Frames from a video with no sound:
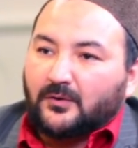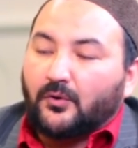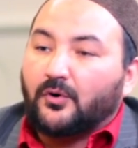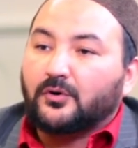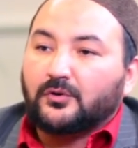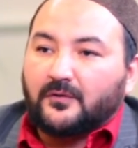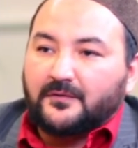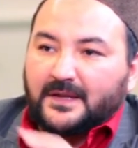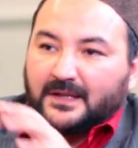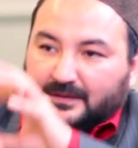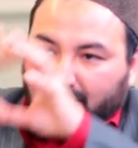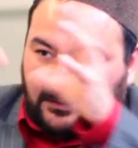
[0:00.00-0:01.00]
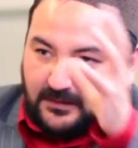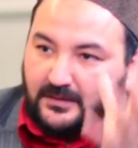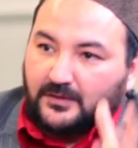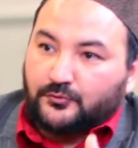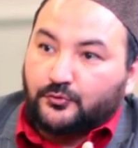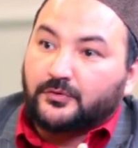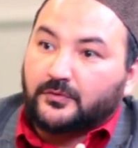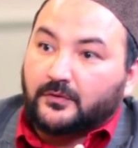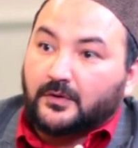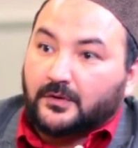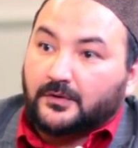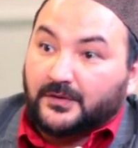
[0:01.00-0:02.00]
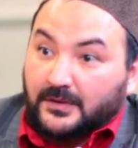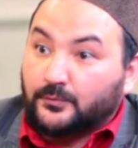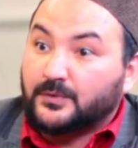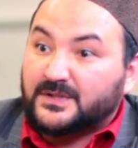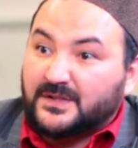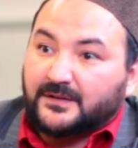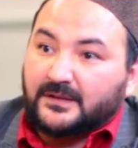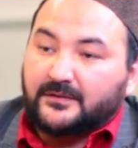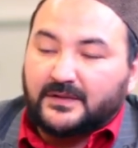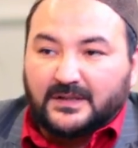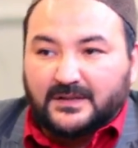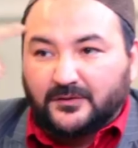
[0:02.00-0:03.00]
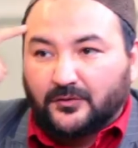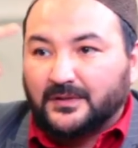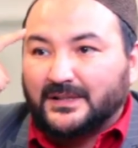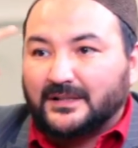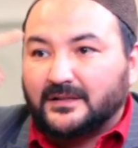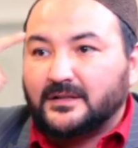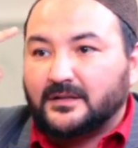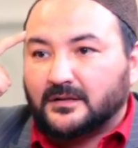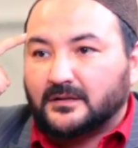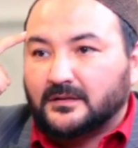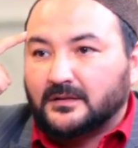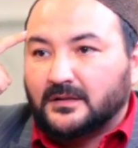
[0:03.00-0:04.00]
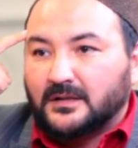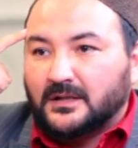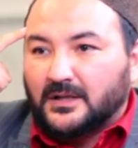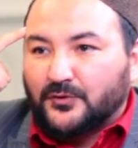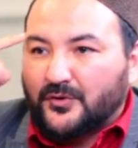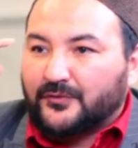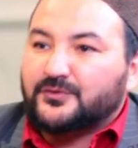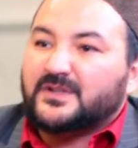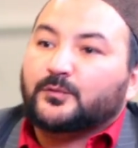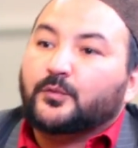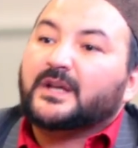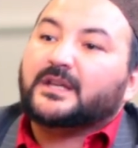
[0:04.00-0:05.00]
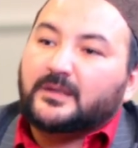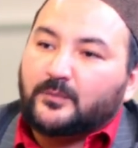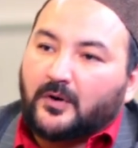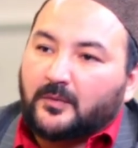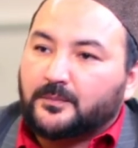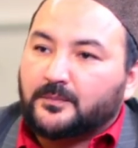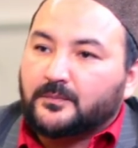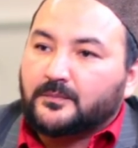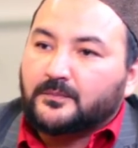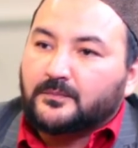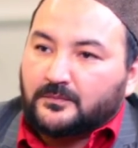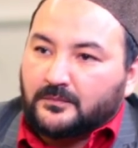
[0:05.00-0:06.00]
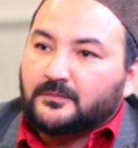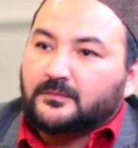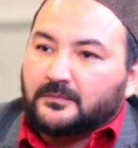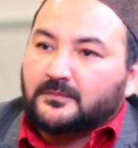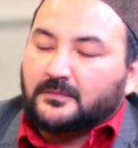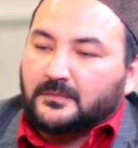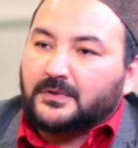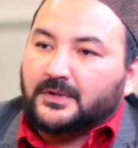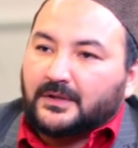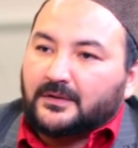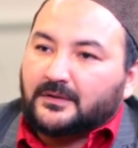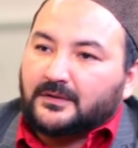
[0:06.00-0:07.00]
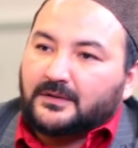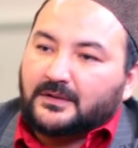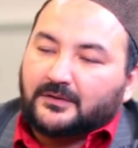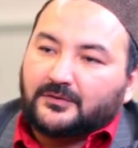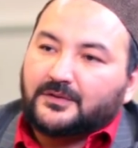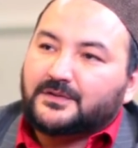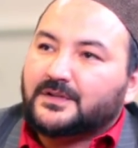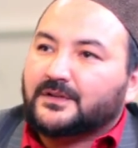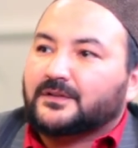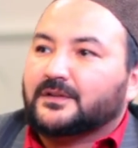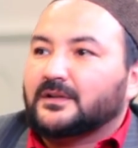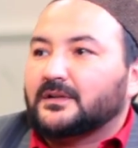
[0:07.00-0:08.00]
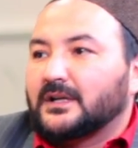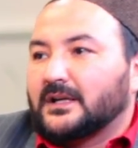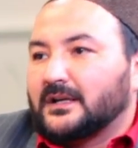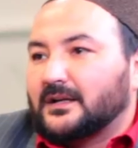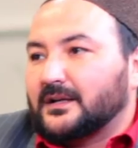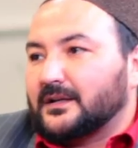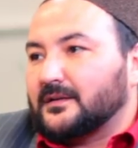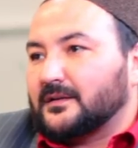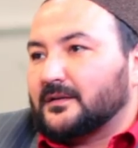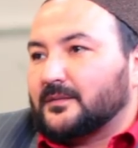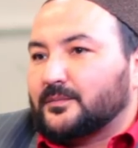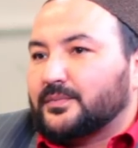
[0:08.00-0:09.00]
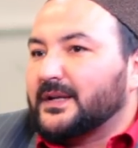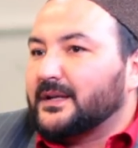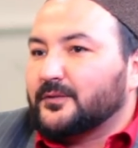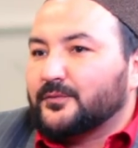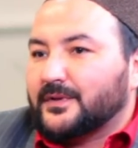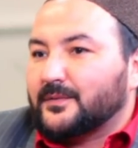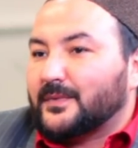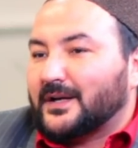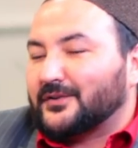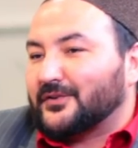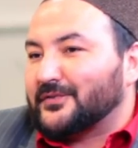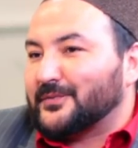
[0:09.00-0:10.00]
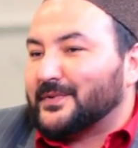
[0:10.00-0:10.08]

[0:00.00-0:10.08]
all of that uh, universe in which he's living, it is only in here. Mm -hmm. You have to just wake him up. Okay, okay. yeah, so he's just uh, uh, playing with the mind of a